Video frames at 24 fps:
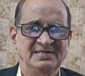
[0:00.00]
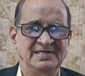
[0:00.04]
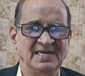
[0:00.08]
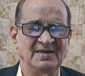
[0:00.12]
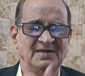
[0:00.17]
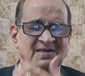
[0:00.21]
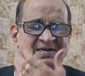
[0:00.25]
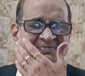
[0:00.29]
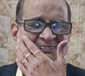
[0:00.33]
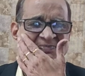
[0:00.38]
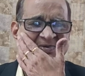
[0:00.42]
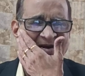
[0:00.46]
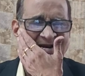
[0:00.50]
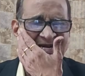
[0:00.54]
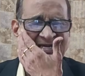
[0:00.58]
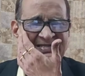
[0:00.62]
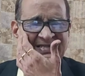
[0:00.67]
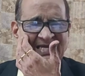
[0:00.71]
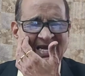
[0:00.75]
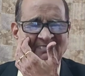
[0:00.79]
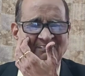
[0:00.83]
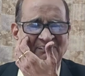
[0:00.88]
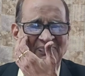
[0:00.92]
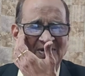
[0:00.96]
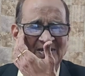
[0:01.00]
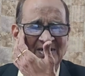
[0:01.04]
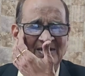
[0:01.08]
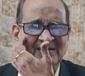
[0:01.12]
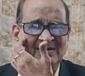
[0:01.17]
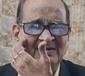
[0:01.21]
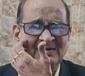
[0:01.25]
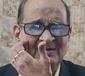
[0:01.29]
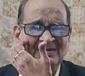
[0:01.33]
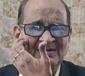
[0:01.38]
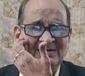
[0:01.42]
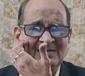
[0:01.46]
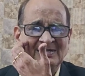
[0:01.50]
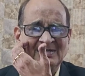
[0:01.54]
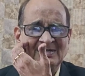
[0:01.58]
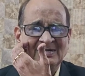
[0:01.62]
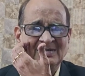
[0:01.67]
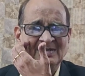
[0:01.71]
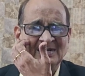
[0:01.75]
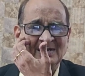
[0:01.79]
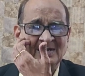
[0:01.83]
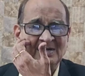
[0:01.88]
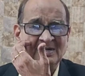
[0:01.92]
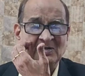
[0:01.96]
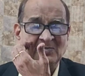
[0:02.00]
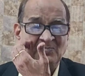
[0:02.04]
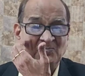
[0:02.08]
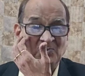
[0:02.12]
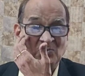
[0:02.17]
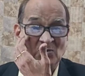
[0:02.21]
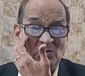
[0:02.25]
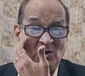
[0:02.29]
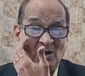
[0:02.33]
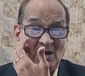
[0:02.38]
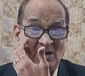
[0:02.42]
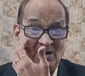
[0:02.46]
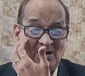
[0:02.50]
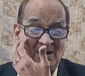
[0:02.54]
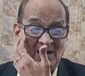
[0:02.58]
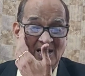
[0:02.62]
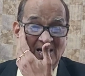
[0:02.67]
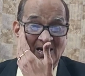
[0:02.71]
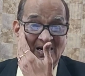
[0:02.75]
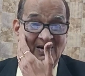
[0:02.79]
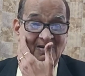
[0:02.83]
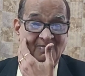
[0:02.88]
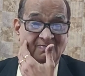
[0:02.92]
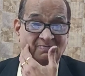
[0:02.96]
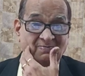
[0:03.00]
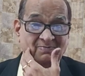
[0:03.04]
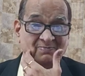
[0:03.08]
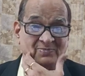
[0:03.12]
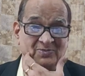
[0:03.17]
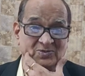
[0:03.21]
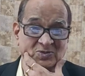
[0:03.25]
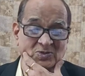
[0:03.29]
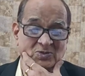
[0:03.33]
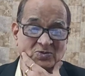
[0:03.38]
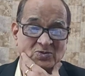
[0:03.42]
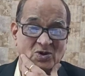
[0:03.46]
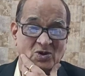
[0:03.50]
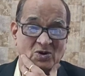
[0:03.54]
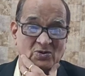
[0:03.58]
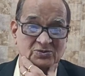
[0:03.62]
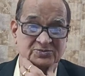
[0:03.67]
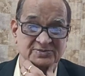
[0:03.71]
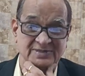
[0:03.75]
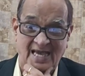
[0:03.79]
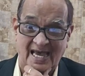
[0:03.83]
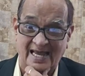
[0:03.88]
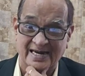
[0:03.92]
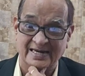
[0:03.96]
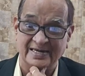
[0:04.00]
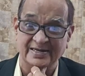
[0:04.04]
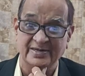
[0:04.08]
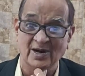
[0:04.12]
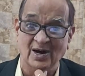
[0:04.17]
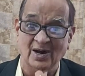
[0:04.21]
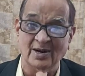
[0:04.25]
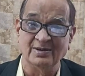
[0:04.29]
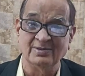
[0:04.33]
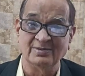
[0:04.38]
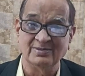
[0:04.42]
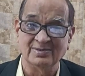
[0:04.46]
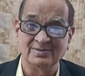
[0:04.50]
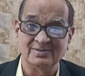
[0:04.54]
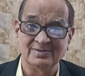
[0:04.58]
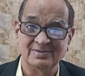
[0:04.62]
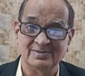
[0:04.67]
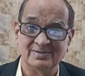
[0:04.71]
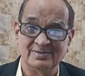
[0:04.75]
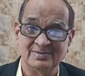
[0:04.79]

See, for example, if you uh, you know Saridon,